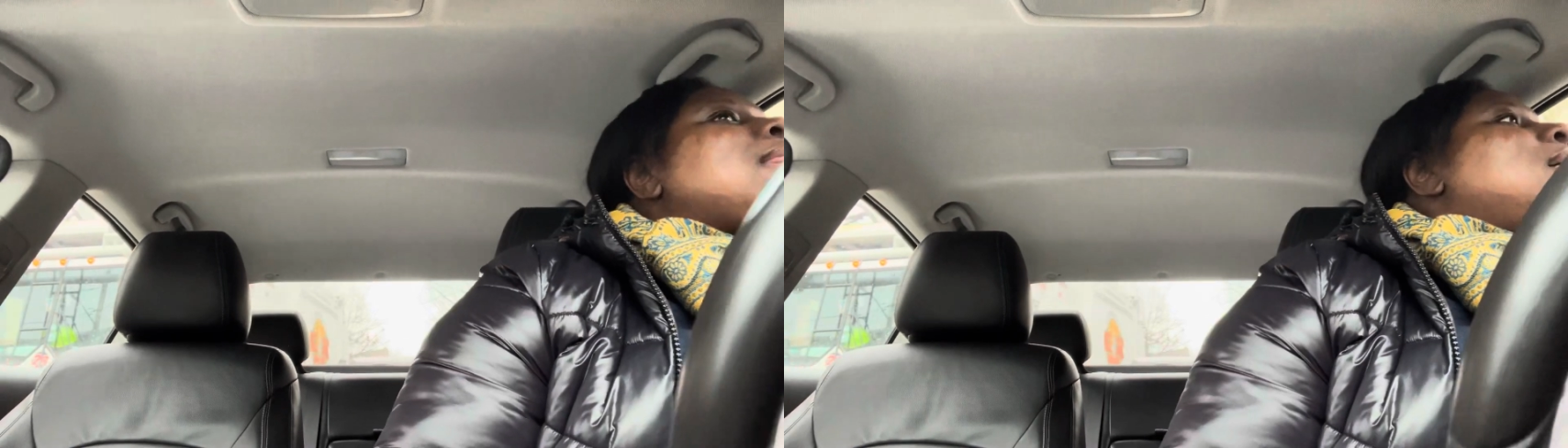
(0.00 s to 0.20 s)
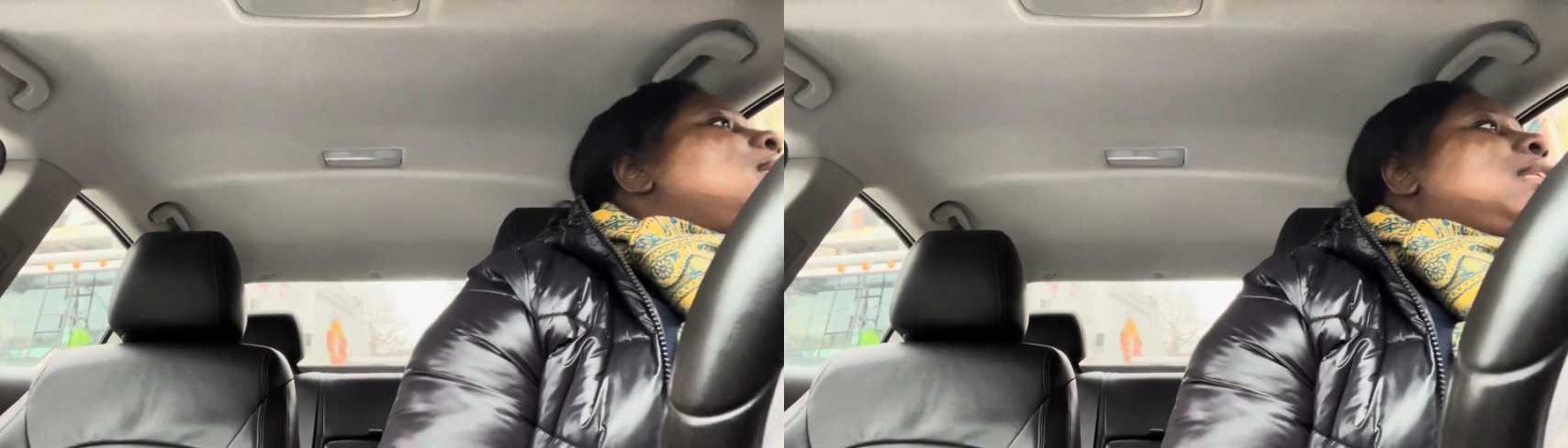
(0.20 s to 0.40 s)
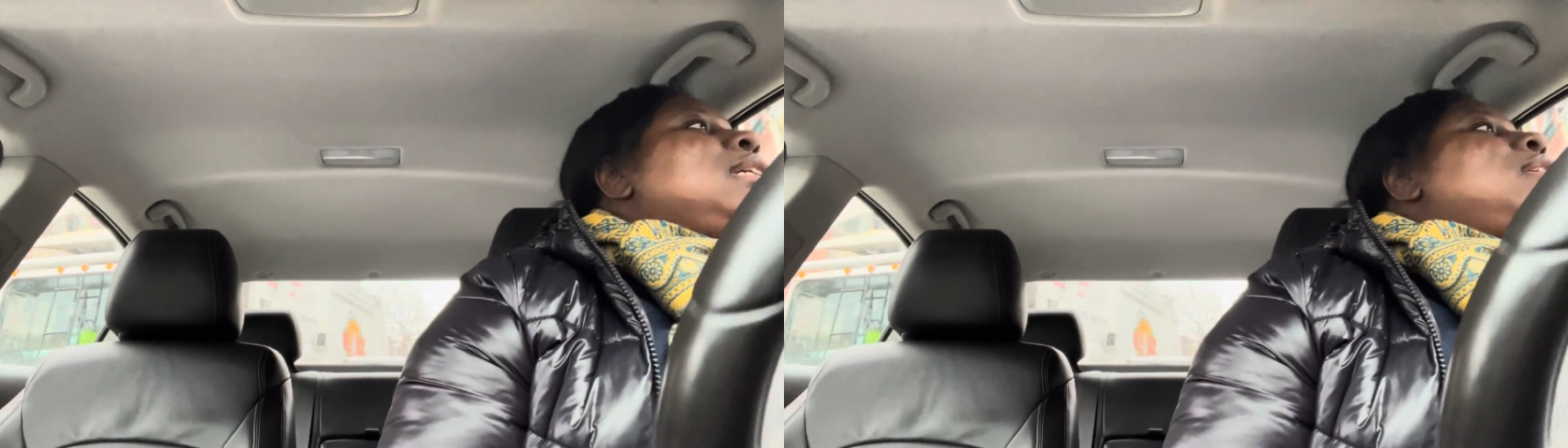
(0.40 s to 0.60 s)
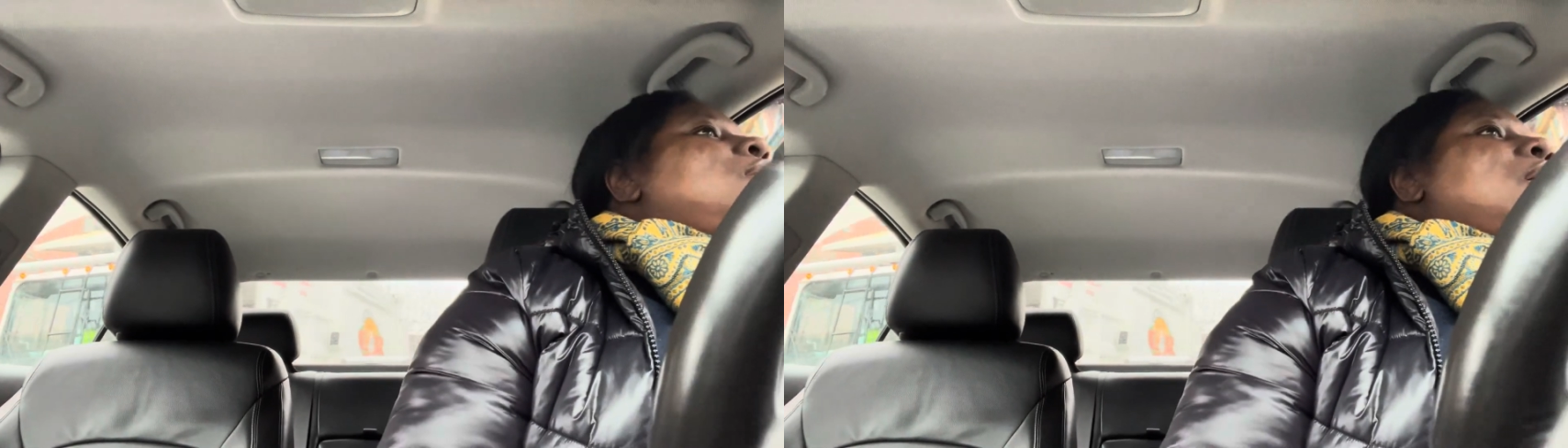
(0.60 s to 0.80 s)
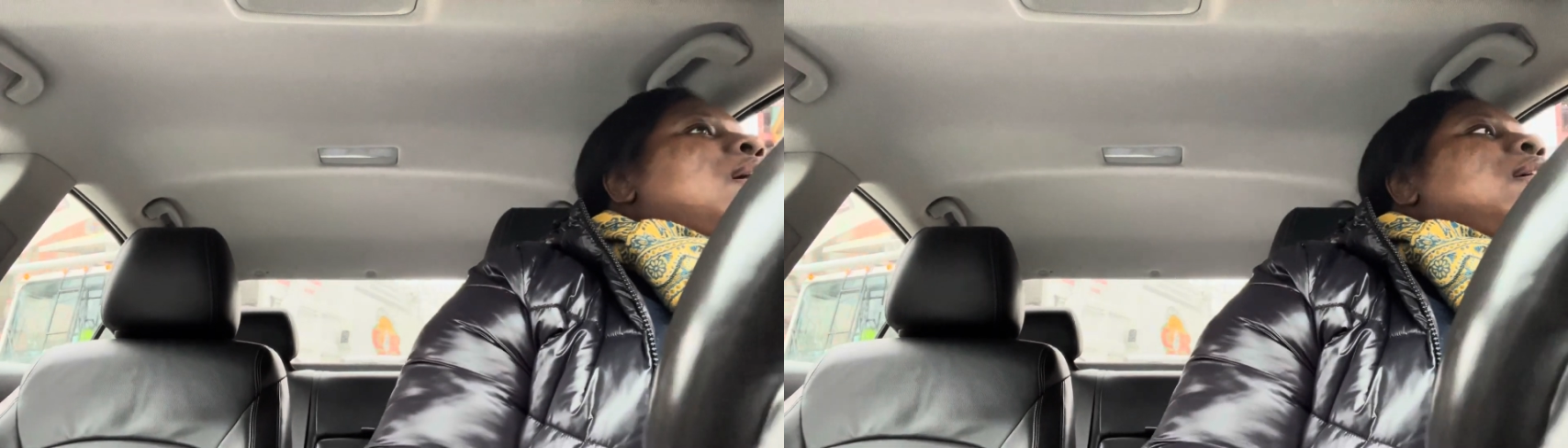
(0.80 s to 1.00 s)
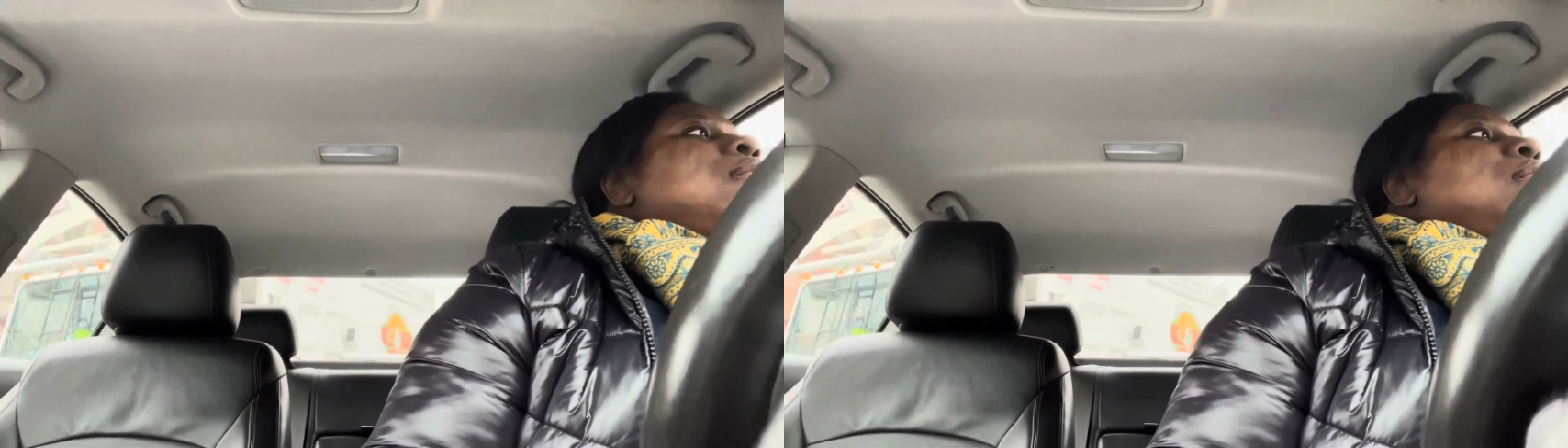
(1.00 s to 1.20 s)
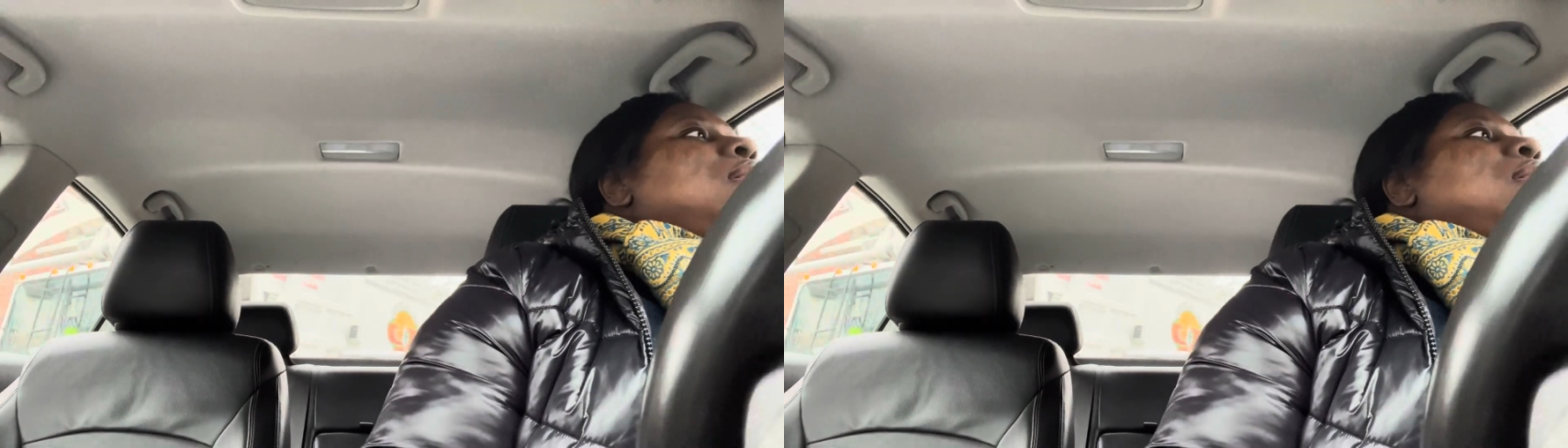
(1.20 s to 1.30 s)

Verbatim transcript: the casino, y'all.